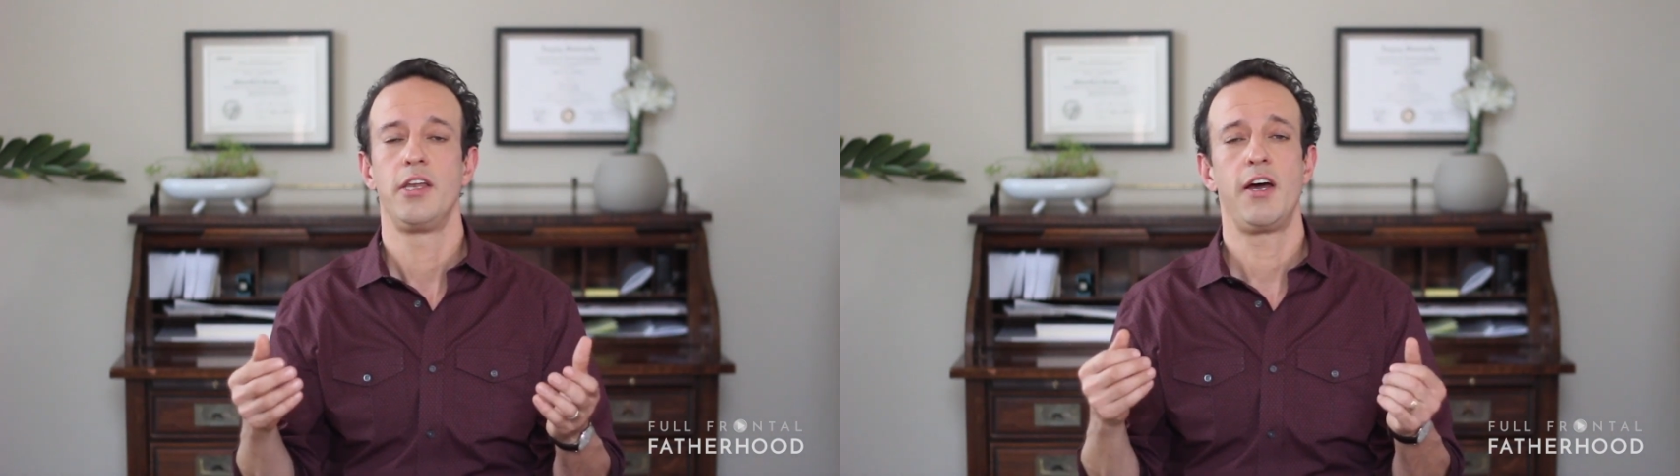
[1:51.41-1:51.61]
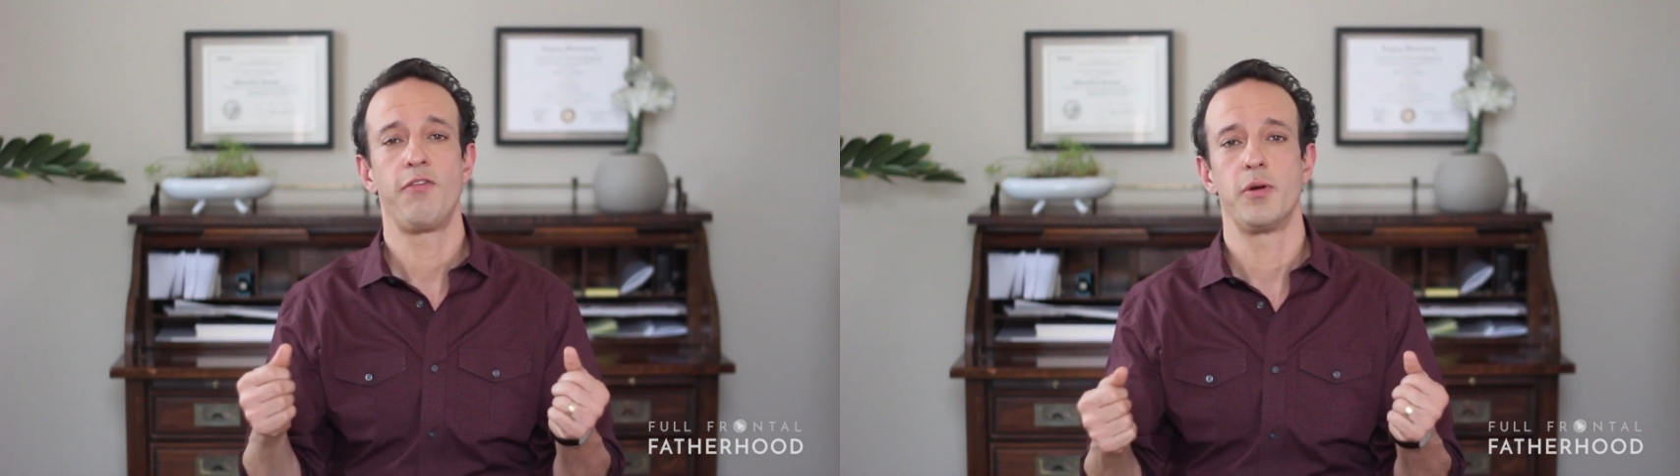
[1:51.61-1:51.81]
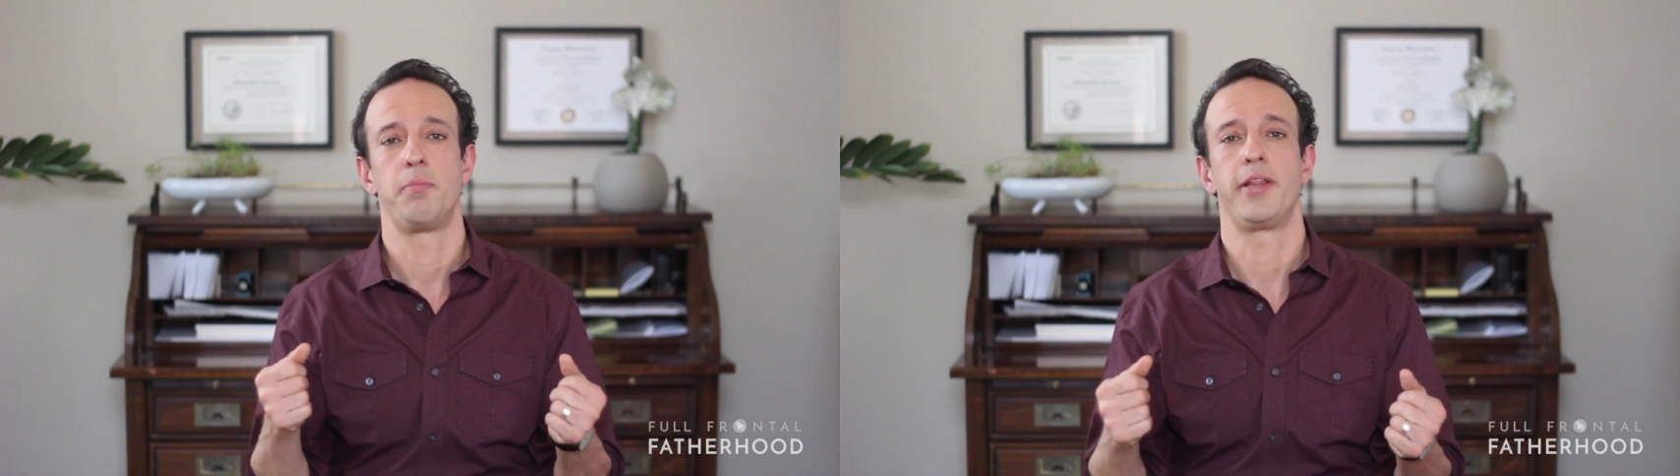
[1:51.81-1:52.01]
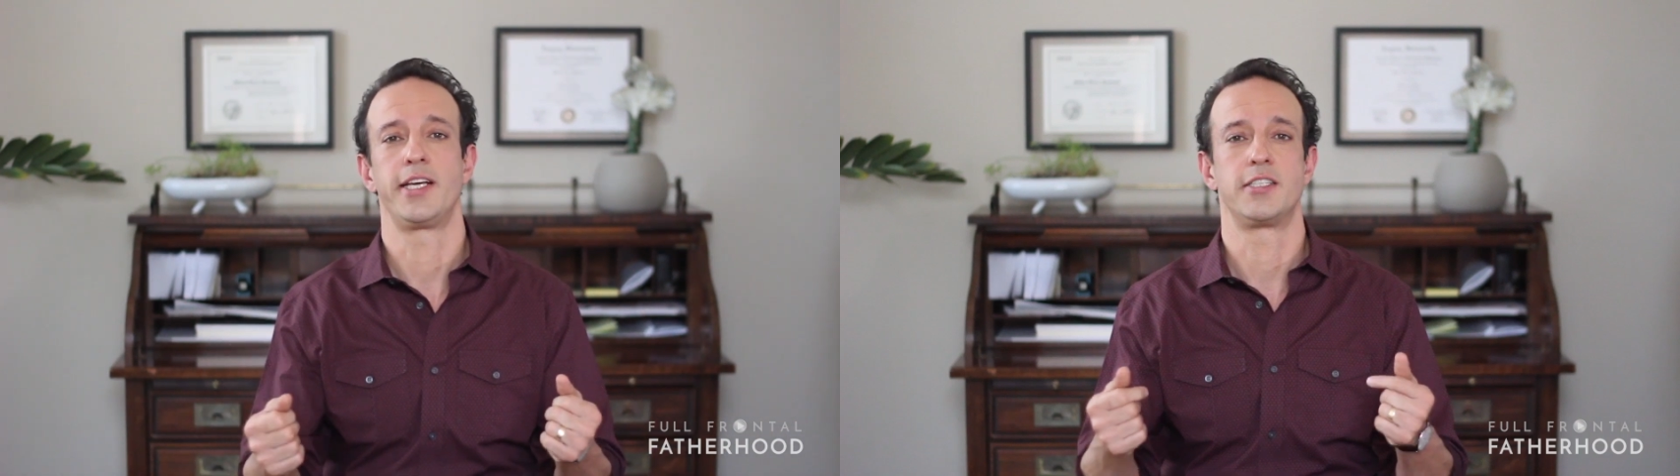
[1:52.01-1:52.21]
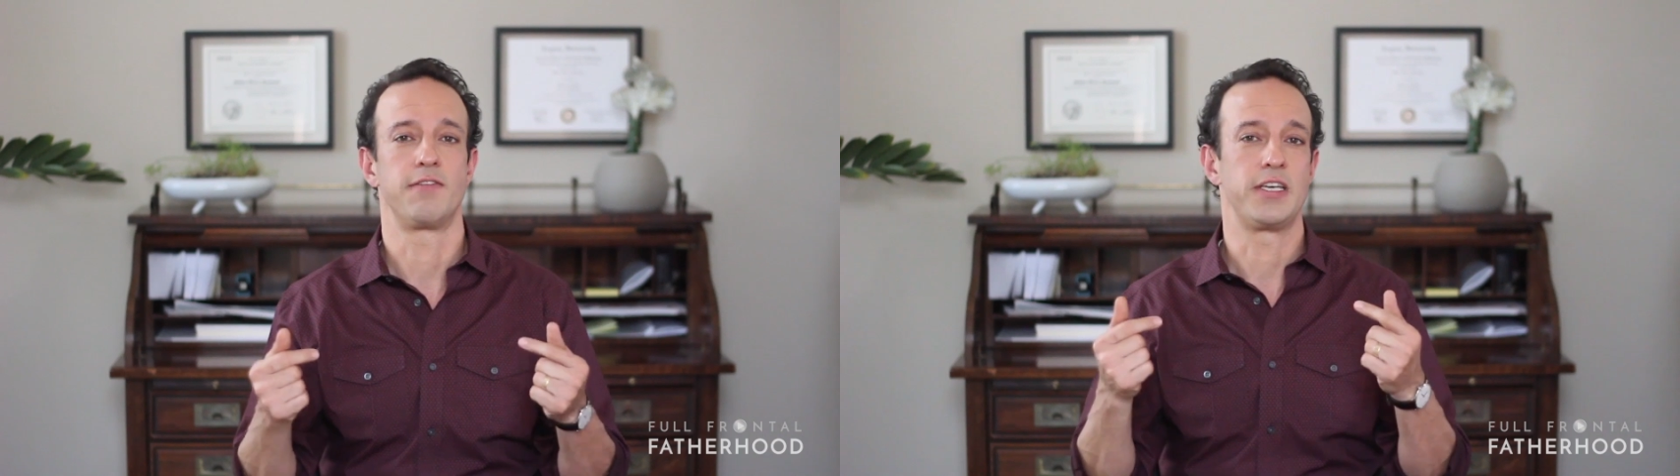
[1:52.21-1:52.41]
Not from a
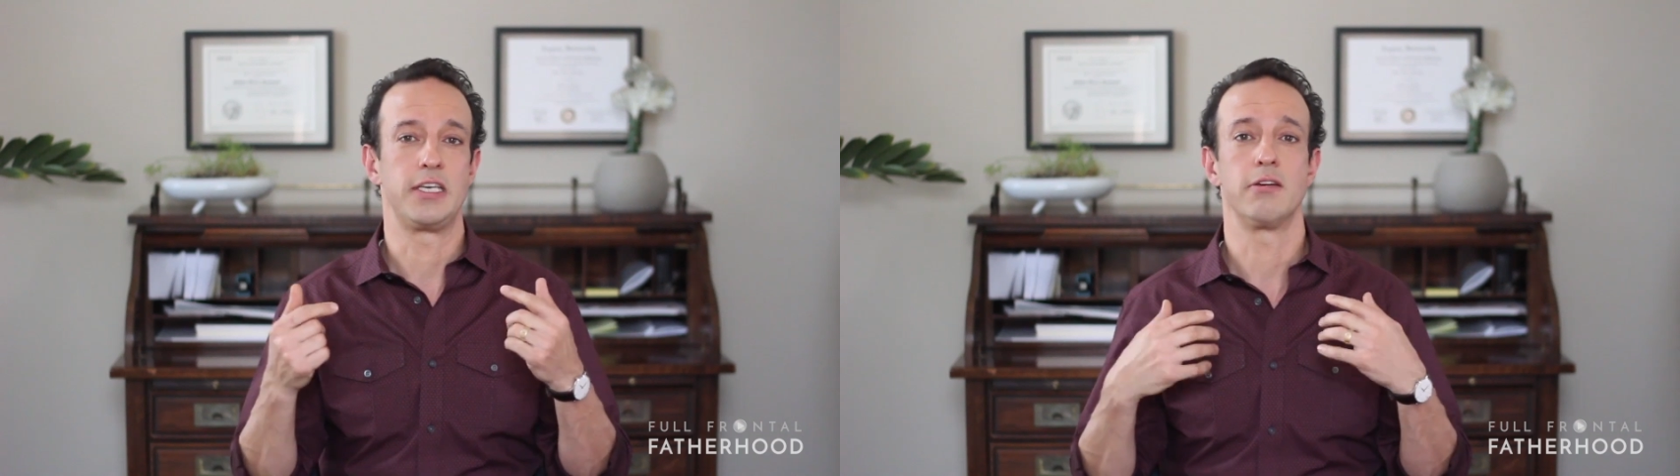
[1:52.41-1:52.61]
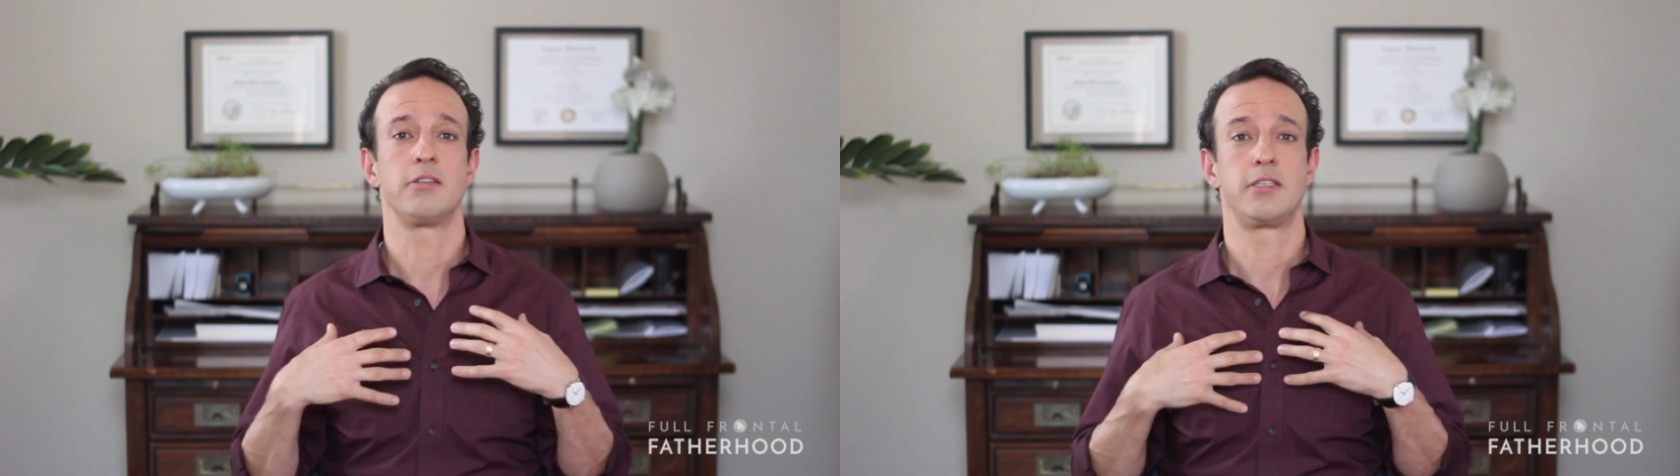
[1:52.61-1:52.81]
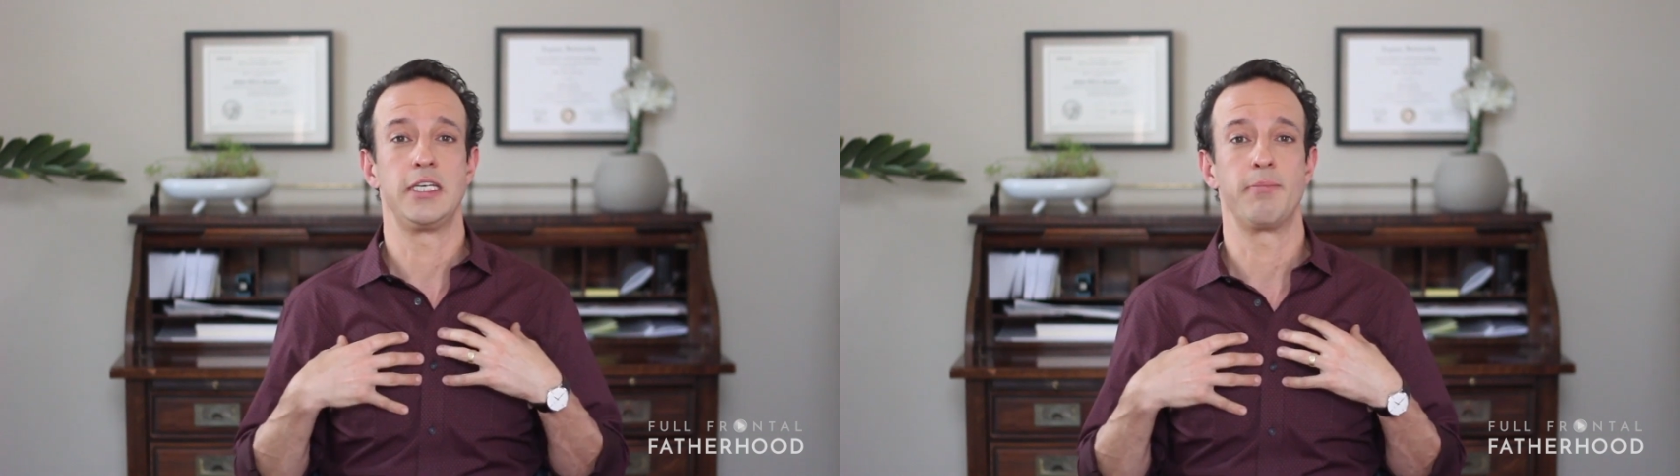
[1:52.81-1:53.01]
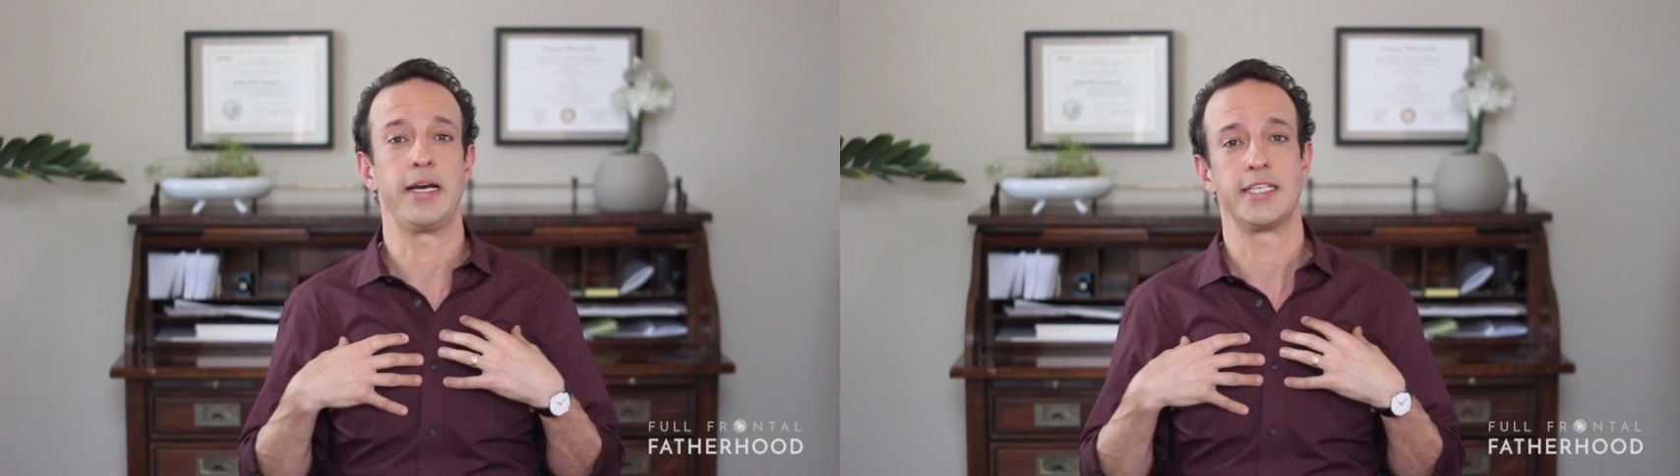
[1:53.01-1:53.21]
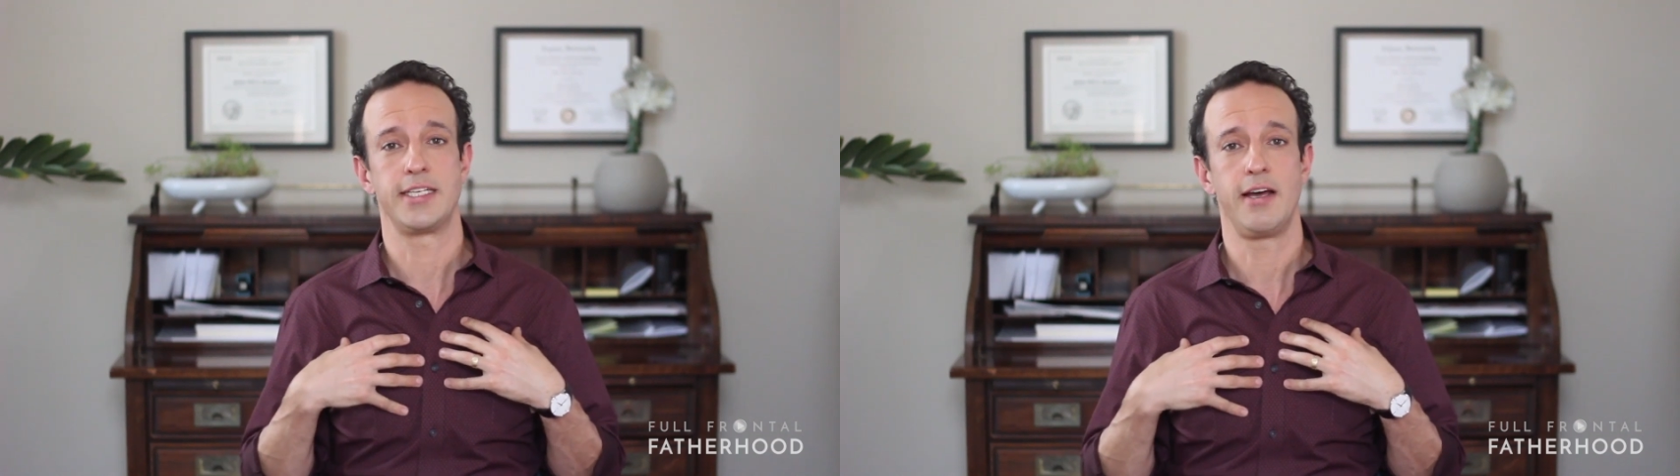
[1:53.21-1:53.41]
place of guilting
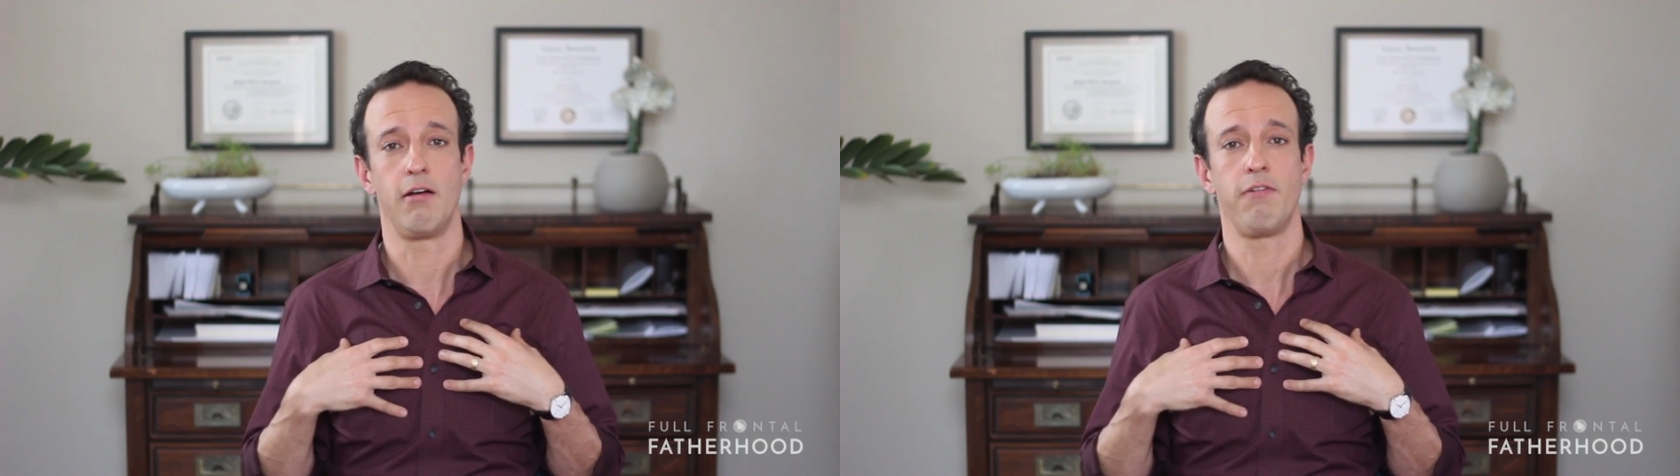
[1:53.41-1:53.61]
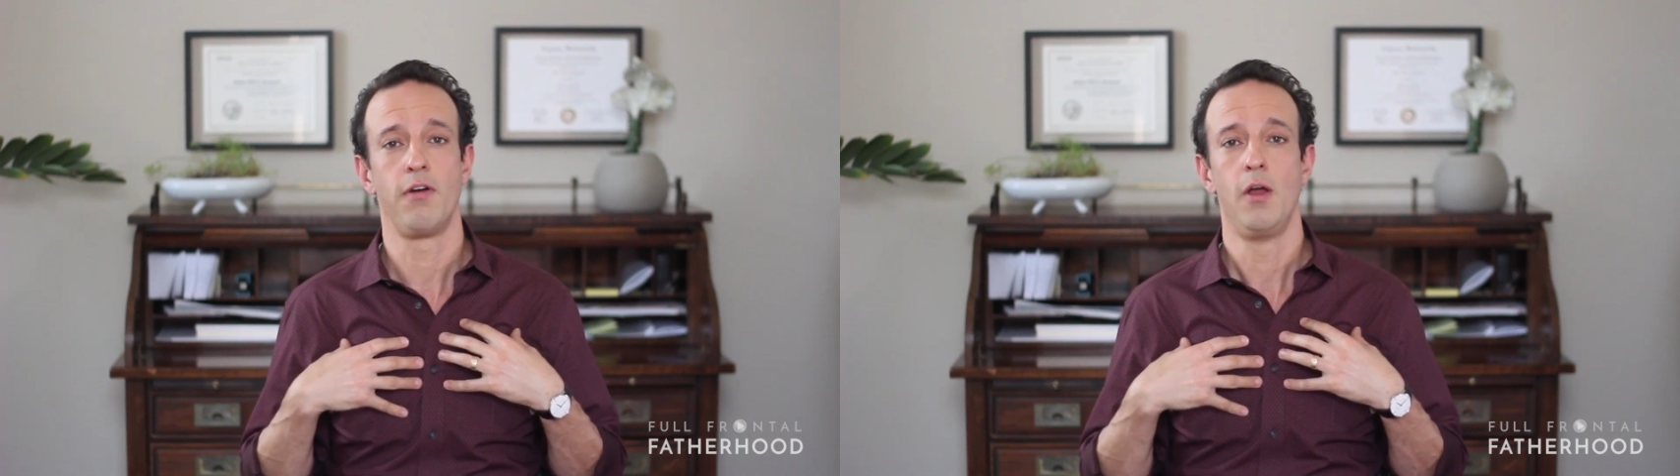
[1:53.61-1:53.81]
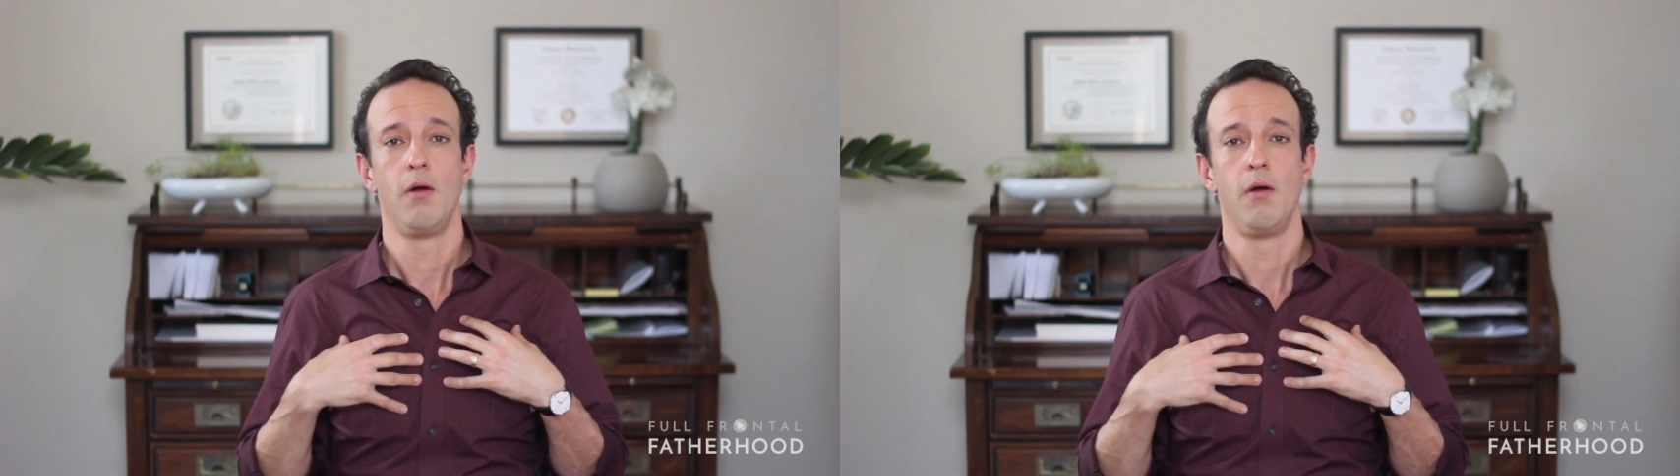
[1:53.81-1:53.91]
myself